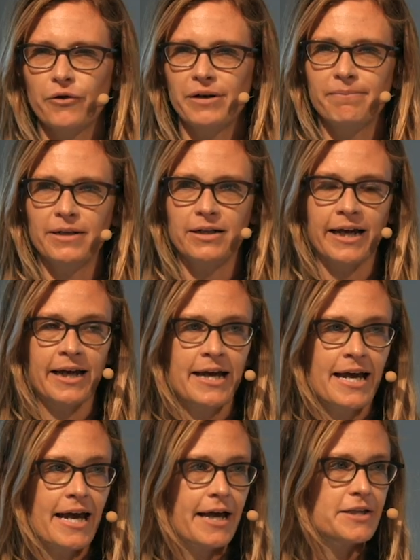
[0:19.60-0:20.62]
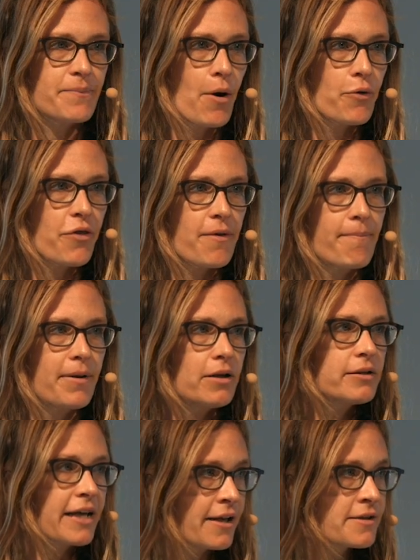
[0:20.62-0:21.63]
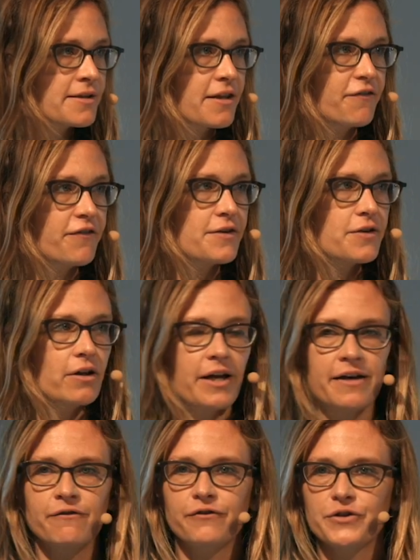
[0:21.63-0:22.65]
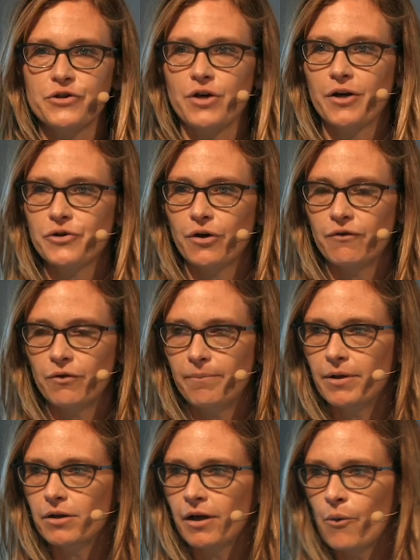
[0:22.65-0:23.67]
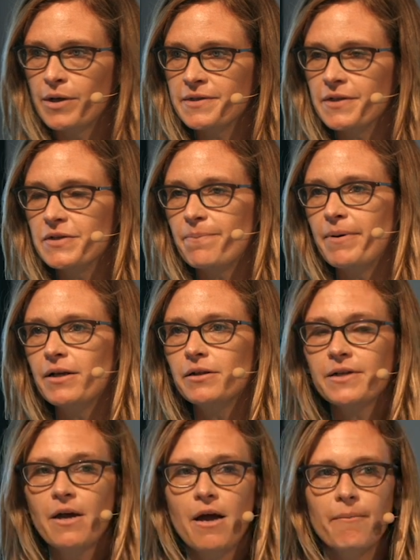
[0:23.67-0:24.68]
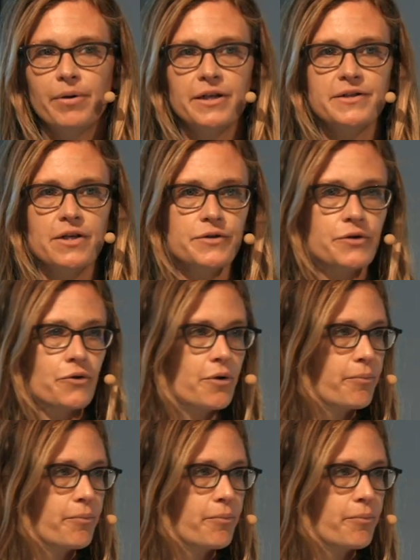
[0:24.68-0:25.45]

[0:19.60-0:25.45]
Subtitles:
green building, it's both the buildings, the physical infrastructure of a building once it's built, but it's also the